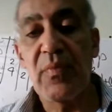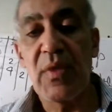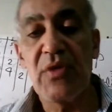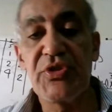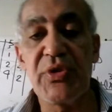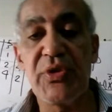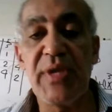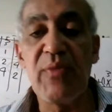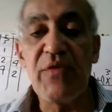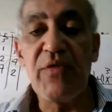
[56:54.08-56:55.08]
So they
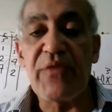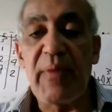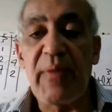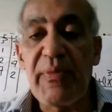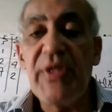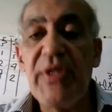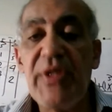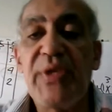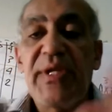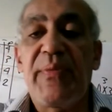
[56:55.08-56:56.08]
move from a point to
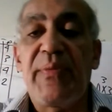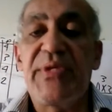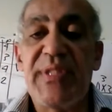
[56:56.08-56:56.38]
another point. The